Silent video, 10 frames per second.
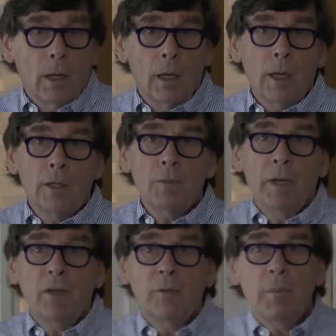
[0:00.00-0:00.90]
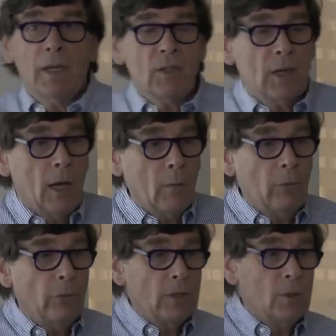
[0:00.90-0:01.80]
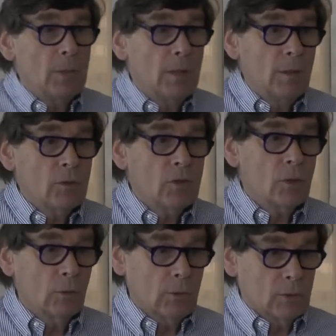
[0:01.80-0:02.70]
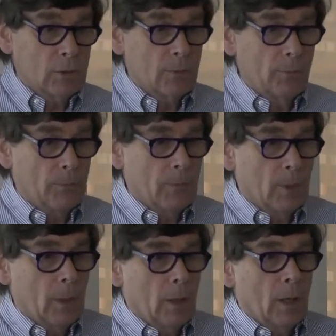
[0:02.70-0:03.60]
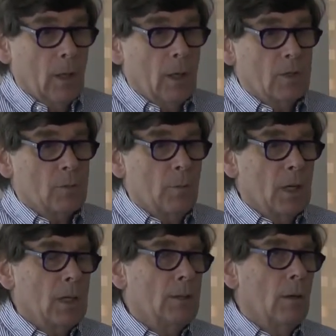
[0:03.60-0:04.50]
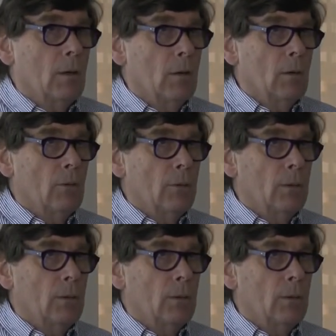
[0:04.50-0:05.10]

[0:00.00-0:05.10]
Uh, it's made of mixed amphetamine salts. It's made of